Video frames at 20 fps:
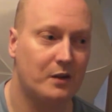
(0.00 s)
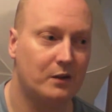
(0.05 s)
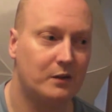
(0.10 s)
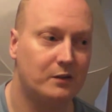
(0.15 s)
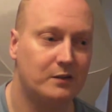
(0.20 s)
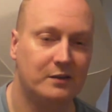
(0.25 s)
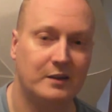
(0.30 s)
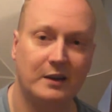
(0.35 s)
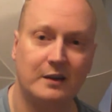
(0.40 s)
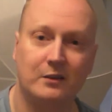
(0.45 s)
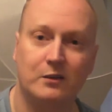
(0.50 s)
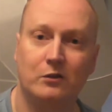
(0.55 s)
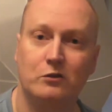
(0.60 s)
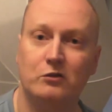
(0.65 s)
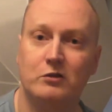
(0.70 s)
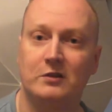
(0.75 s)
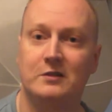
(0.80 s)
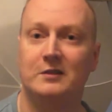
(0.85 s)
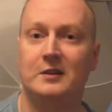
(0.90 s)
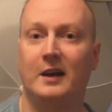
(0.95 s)

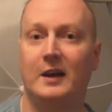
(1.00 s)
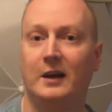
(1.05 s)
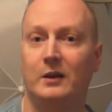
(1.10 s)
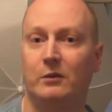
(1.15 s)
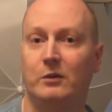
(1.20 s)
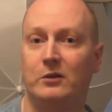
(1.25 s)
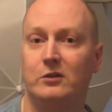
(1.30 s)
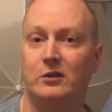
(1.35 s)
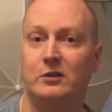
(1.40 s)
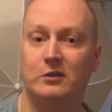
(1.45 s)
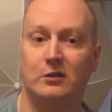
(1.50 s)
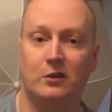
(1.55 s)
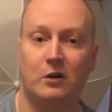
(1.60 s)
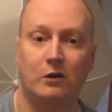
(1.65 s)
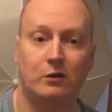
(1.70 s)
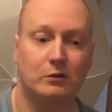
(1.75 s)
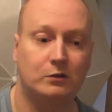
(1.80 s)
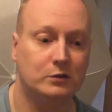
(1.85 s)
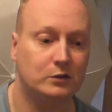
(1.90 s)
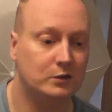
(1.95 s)
600D, which is an
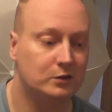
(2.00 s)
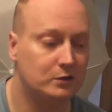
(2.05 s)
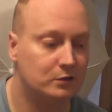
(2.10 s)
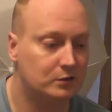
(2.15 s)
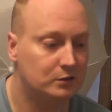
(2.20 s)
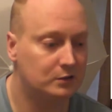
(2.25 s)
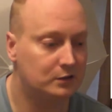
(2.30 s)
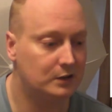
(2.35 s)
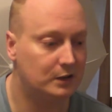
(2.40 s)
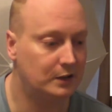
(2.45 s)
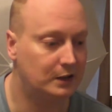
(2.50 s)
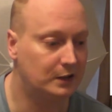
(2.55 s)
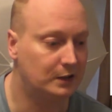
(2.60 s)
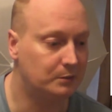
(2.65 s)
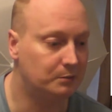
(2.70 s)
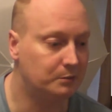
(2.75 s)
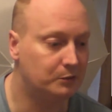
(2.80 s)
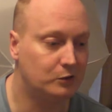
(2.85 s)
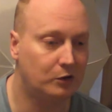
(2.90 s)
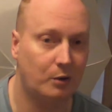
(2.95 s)
old
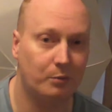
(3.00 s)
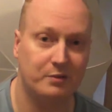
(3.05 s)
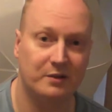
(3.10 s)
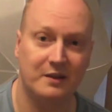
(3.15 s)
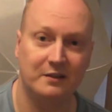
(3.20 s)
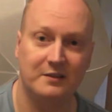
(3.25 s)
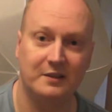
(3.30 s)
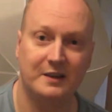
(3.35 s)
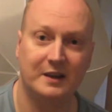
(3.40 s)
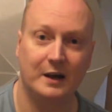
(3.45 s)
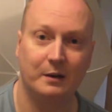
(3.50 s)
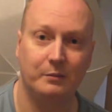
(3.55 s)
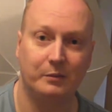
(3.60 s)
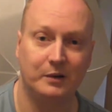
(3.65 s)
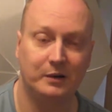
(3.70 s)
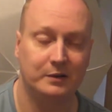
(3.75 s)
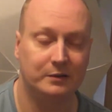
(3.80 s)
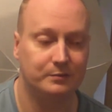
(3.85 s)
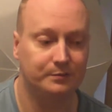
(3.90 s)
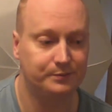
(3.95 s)
crop sensor
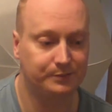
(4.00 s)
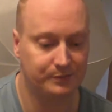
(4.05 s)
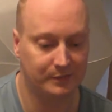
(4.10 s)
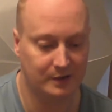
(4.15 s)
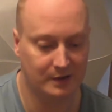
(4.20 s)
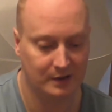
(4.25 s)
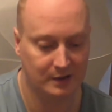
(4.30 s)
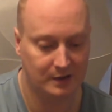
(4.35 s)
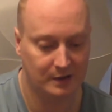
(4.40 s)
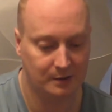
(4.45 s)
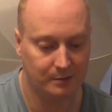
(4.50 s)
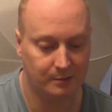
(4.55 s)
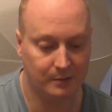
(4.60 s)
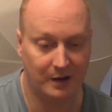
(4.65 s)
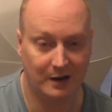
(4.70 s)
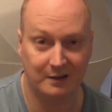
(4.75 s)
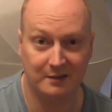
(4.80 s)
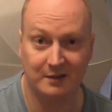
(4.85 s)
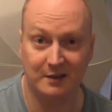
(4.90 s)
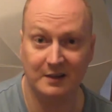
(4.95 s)
camera
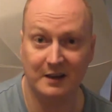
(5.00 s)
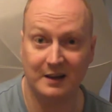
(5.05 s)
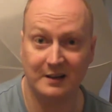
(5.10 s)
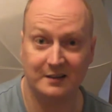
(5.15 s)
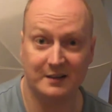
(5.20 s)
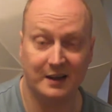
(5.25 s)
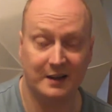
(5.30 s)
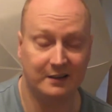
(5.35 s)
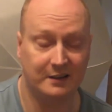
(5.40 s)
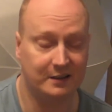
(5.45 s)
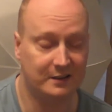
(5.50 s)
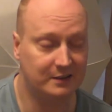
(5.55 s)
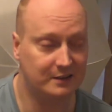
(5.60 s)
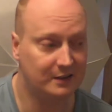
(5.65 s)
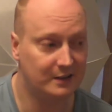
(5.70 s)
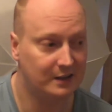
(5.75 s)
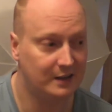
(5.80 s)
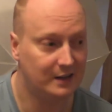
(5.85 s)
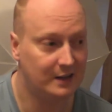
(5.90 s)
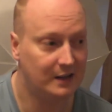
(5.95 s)
by today's standards.
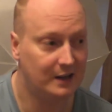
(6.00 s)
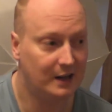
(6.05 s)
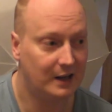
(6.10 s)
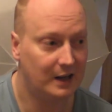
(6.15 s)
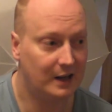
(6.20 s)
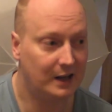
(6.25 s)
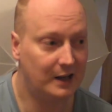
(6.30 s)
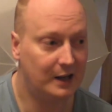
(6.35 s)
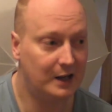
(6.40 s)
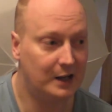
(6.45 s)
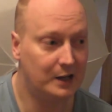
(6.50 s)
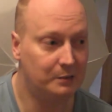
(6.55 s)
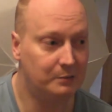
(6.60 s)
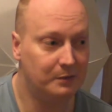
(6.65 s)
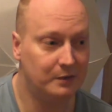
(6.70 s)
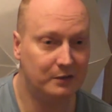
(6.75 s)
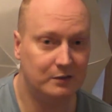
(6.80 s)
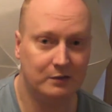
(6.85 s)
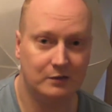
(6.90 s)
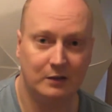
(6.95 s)

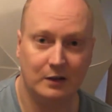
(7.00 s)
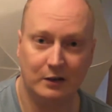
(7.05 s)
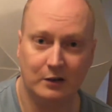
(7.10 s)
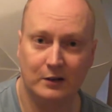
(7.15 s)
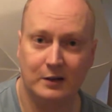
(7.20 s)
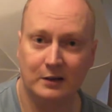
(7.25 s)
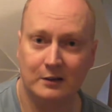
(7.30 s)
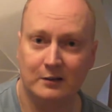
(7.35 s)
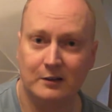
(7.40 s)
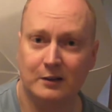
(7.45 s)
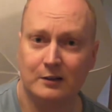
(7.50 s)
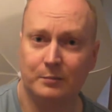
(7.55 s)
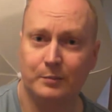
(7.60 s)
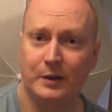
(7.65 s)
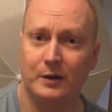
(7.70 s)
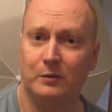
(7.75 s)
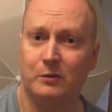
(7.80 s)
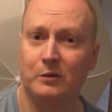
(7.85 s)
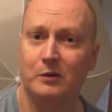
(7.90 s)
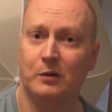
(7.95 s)
You can still
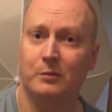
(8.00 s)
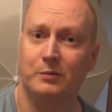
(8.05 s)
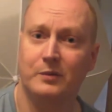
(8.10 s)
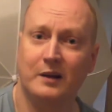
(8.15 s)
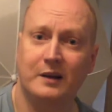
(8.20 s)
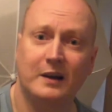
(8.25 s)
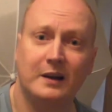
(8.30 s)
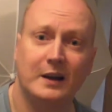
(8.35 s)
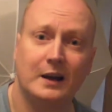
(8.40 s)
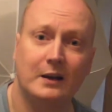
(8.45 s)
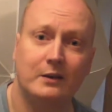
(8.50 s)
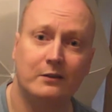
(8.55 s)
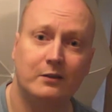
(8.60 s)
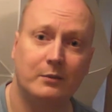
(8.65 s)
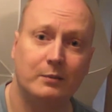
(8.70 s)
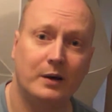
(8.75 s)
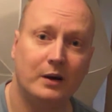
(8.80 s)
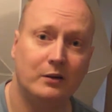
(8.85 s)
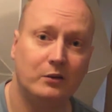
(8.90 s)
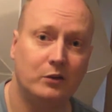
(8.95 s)
pick one up second hand for
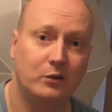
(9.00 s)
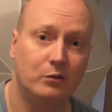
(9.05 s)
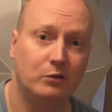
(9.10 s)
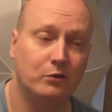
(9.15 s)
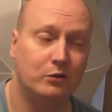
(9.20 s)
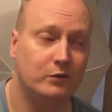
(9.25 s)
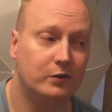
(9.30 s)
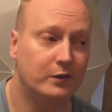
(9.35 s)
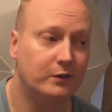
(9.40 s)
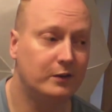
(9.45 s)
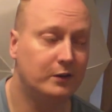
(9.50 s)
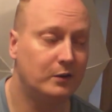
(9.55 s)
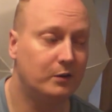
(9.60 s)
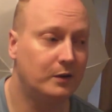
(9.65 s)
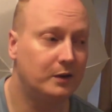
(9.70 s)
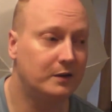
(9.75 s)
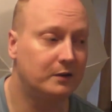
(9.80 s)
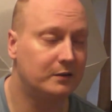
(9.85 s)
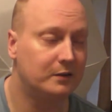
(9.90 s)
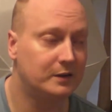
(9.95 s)
about 250
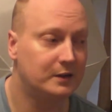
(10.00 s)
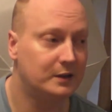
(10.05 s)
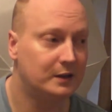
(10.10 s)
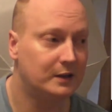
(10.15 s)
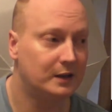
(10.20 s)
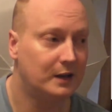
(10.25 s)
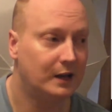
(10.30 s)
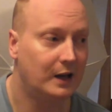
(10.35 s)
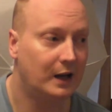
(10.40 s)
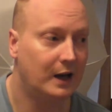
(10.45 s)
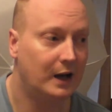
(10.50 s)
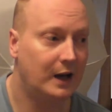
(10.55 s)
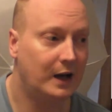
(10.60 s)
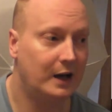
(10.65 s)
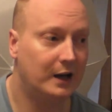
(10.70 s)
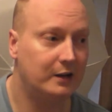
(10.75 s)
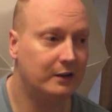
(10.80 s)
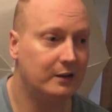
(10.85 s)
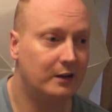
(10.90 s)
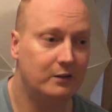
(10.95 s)
quid,
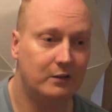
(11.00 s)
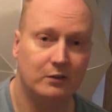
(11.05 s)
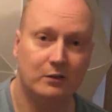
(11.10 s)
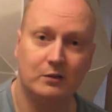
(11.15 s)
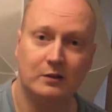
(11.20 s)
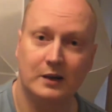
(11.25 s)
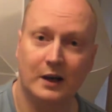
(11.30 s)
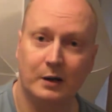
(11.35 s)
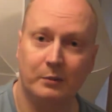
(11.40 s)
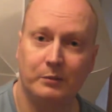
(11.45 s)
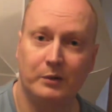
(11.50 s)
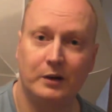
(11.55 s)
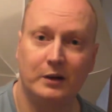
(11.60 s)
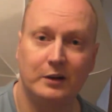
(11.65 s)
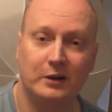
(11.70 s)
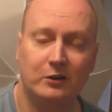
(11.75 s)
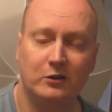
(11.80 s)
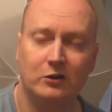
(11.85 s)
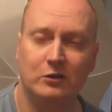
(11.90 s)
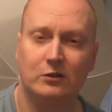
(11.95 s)
and it's a good camera.
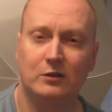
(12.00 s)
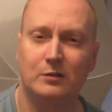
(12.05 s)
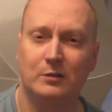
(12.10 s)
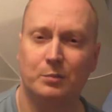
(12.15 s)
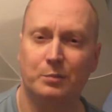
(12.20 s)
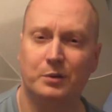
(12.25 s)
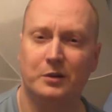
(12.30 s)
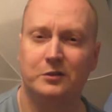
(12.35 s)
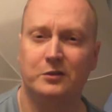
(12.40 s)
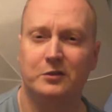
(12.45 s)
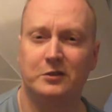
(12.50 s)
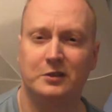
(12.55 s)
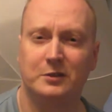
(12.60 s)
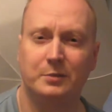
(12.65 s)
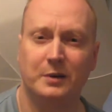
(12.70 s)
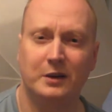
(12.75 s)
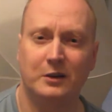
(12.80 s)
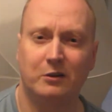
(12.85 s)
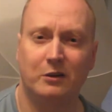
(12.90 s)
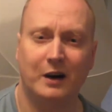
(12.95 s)
It's just the buffer is a
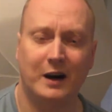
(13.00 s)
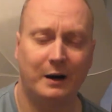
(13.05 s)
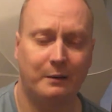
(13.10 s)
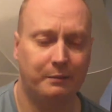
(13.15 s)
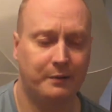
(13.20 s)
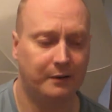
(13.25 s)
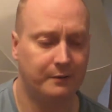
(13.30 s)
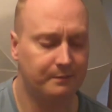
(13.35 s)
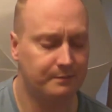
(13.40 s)
bit crap.